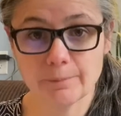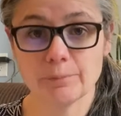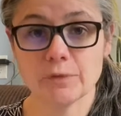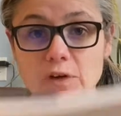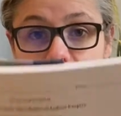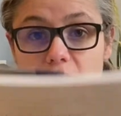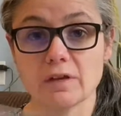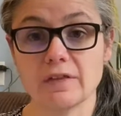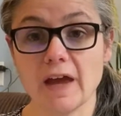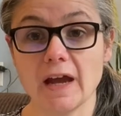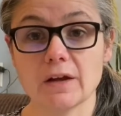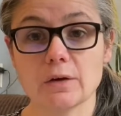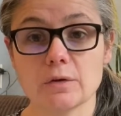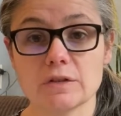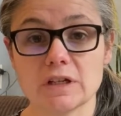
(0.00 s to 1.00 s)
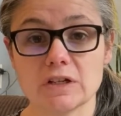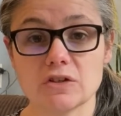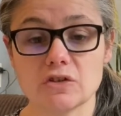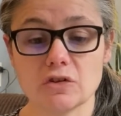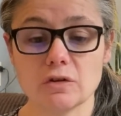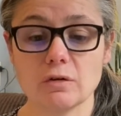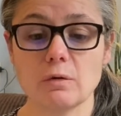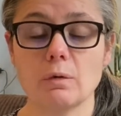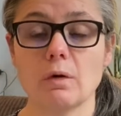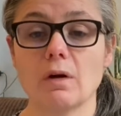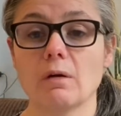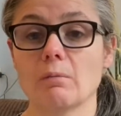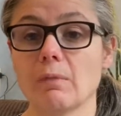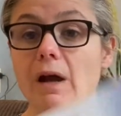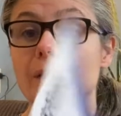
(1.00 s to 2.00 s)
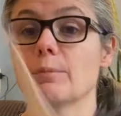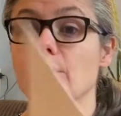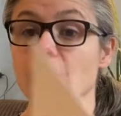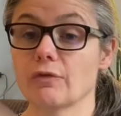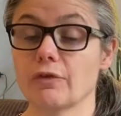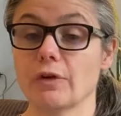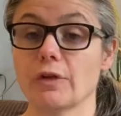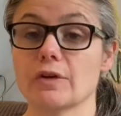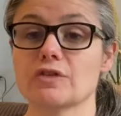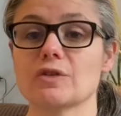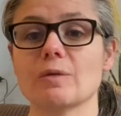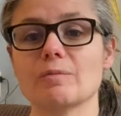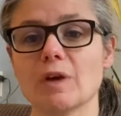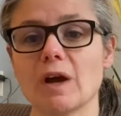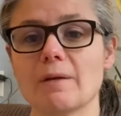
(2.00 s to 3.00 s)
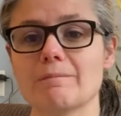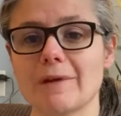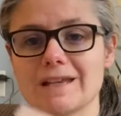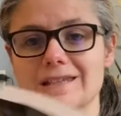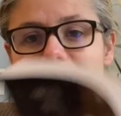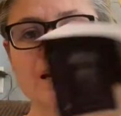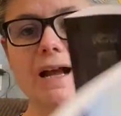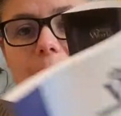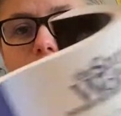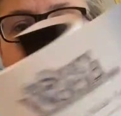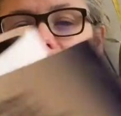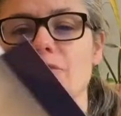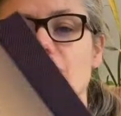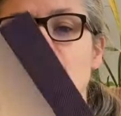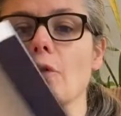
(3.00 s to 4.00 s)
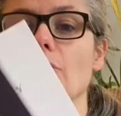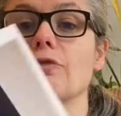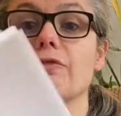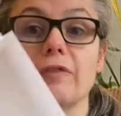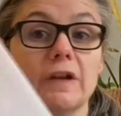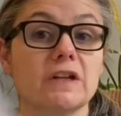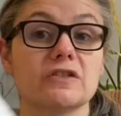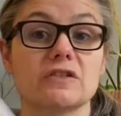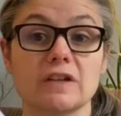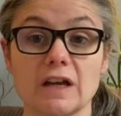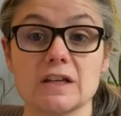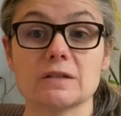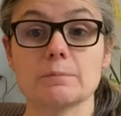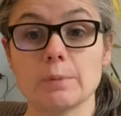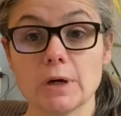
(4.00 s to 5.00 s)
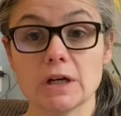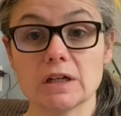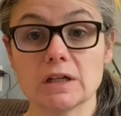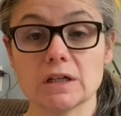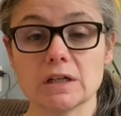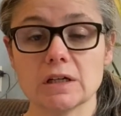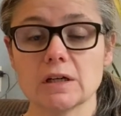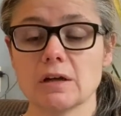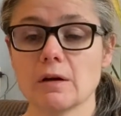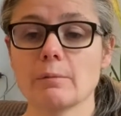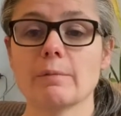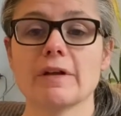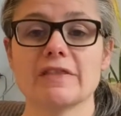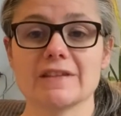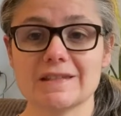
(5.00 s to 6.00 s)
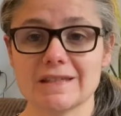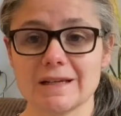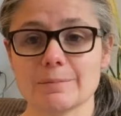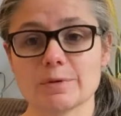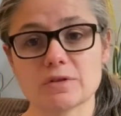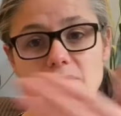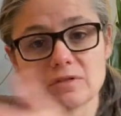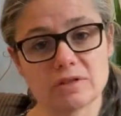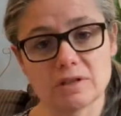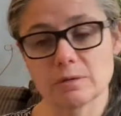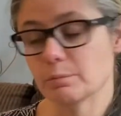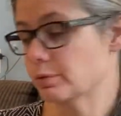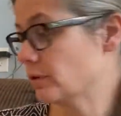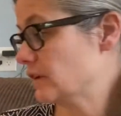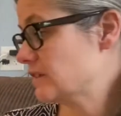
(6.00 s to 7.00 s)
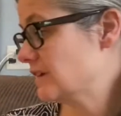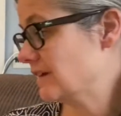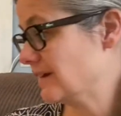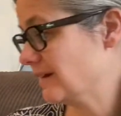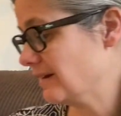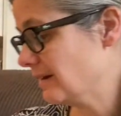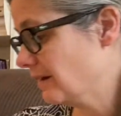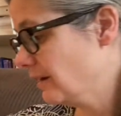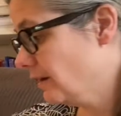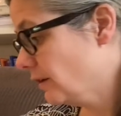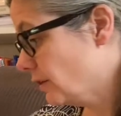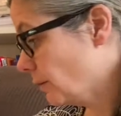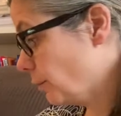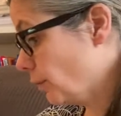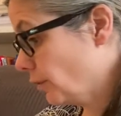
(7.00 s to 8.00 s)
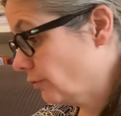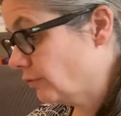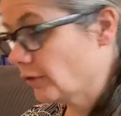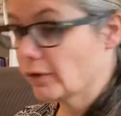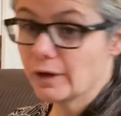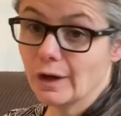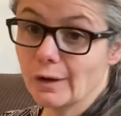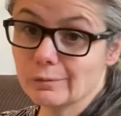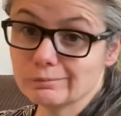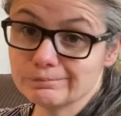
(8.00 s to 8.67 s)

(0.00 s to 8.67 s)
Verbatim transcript: So that goes into my portfolio. So I'm not messing up this full finished nice book, but the samples are still put in the portfolio.